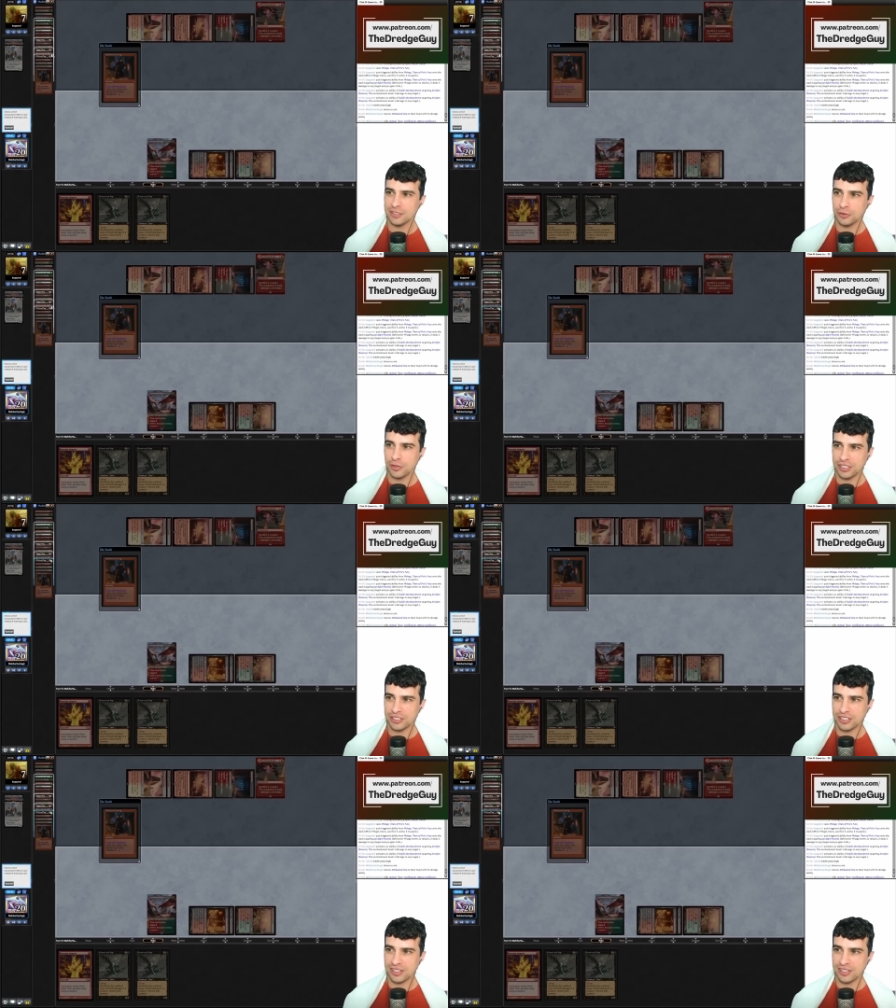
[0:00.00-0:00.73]

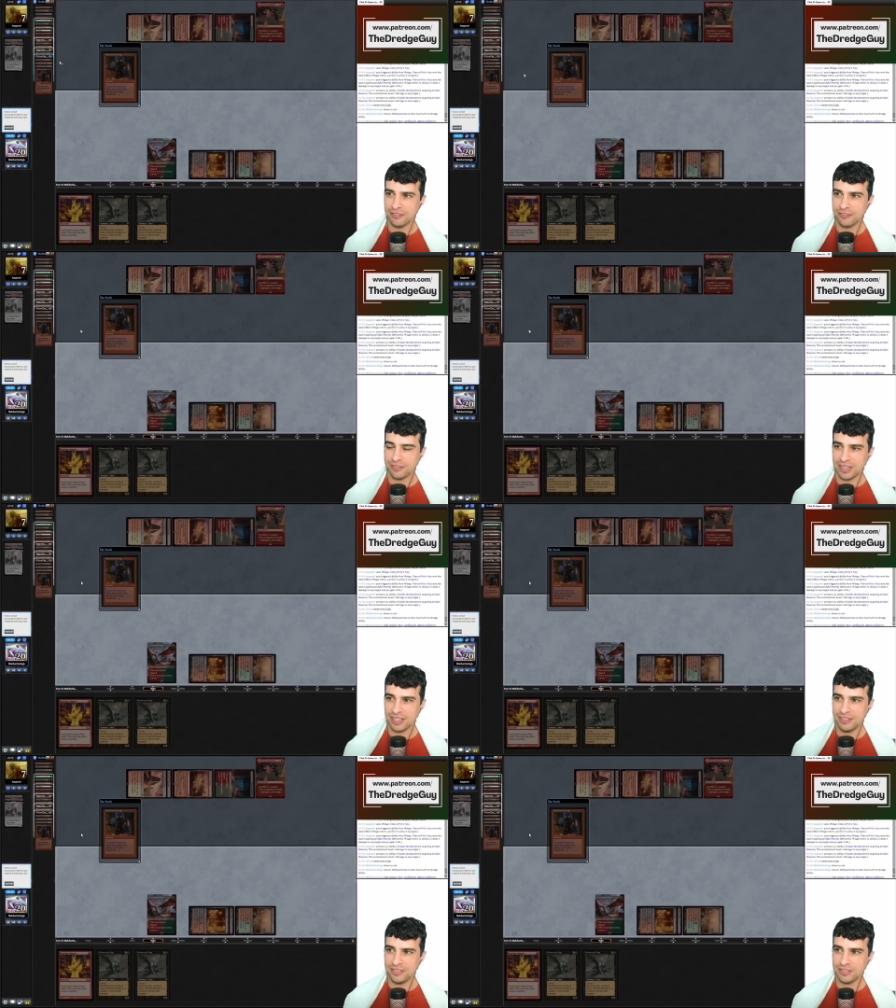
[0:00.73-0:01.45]
Dredge
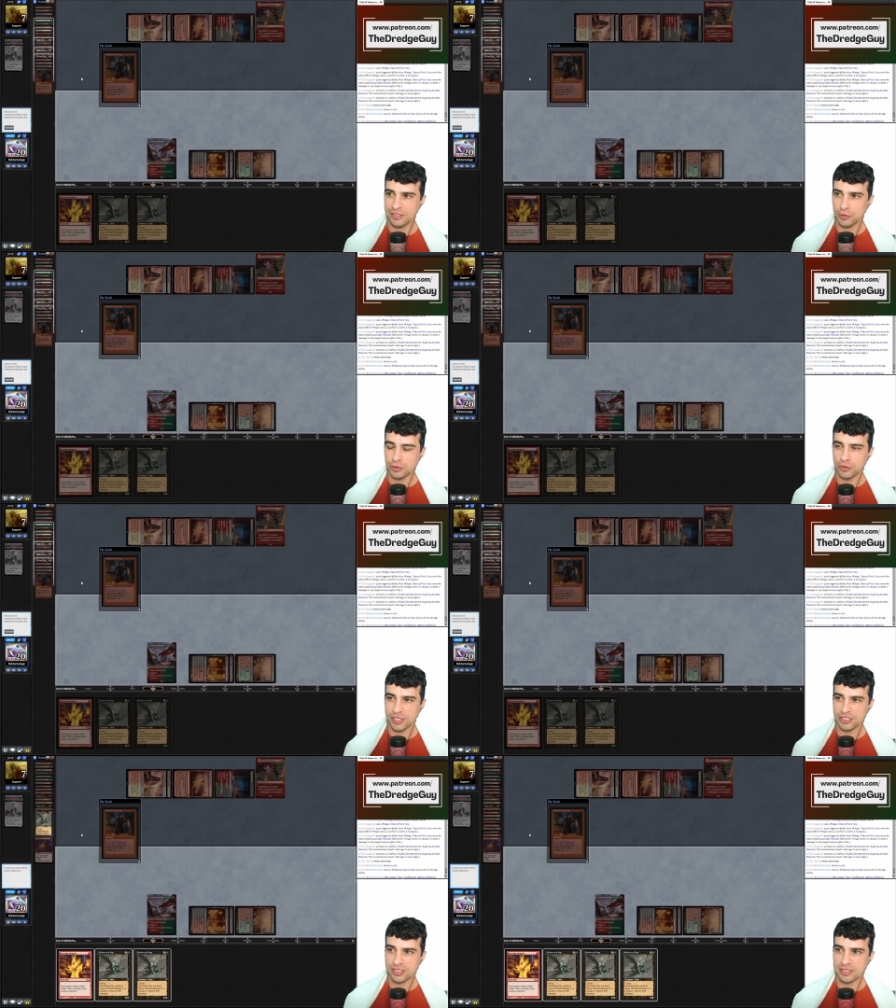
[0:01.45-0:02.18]
5. So we
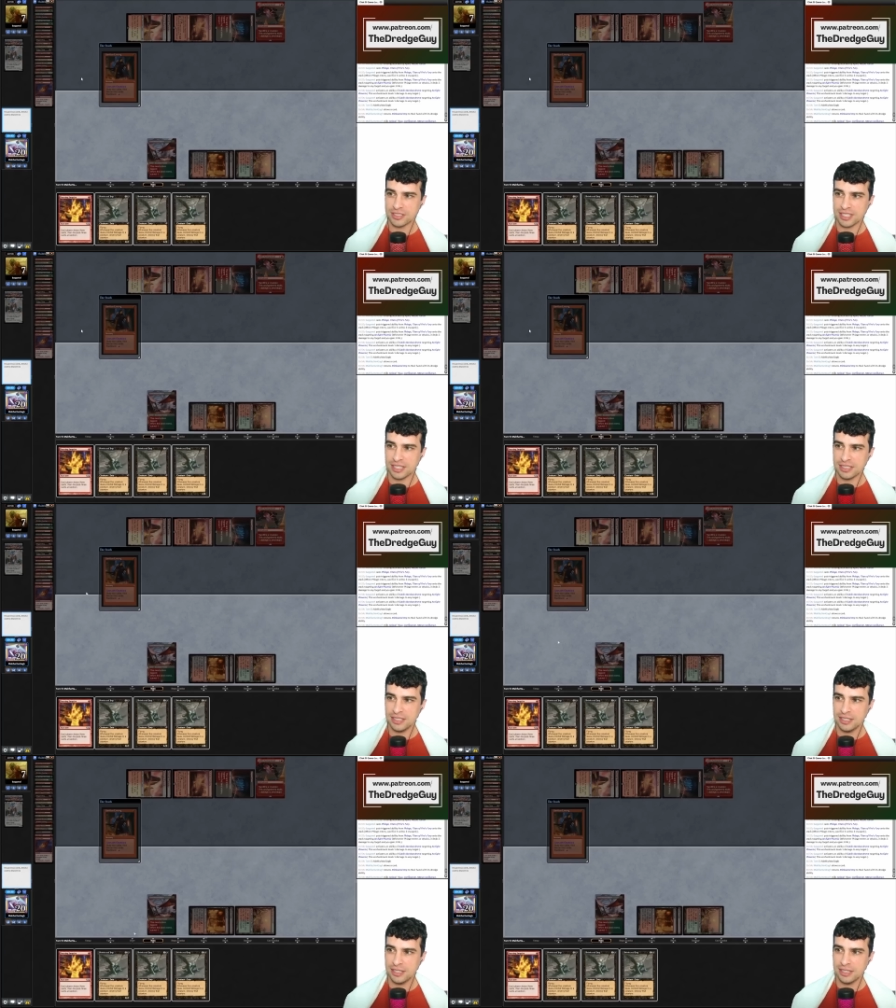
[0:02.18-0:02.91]
dredged 10.